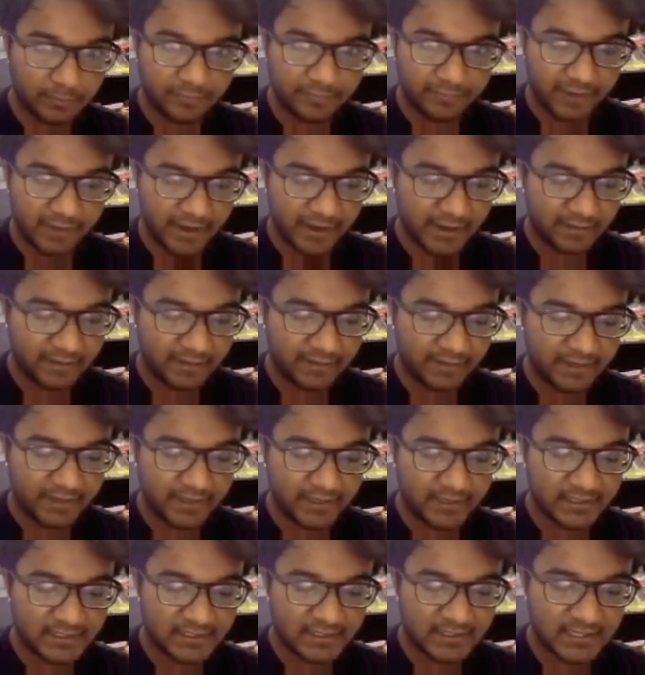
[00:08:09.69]
while
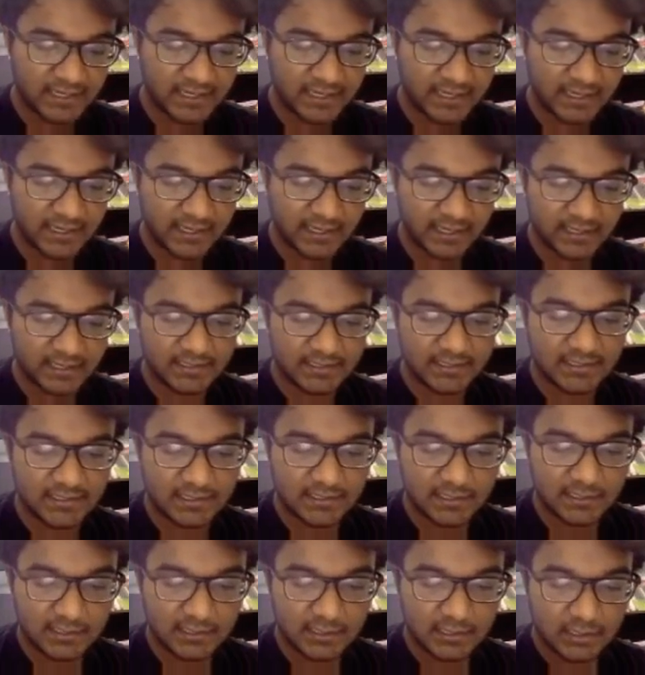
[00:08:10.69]
we see is,
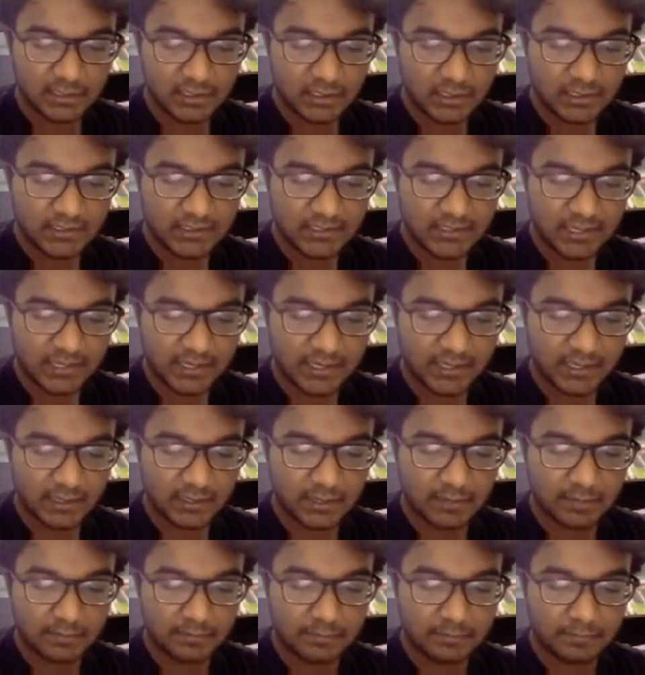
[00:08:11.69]

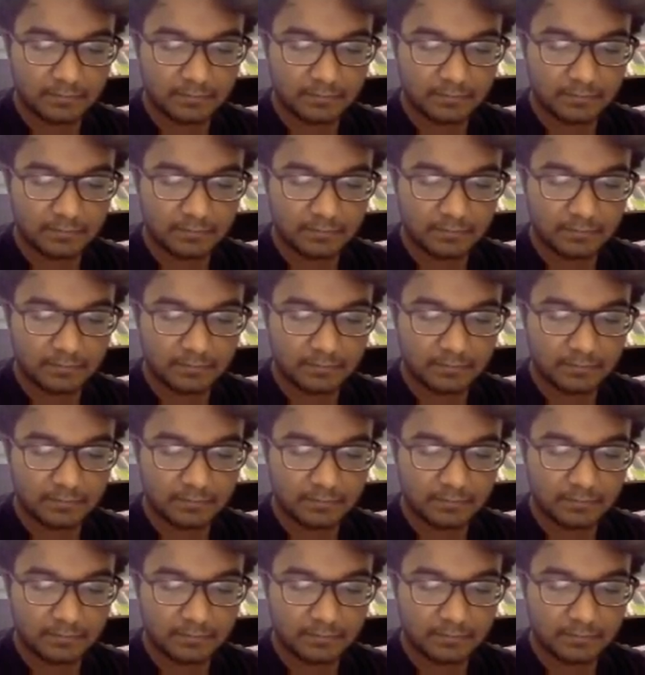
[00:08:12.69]
say,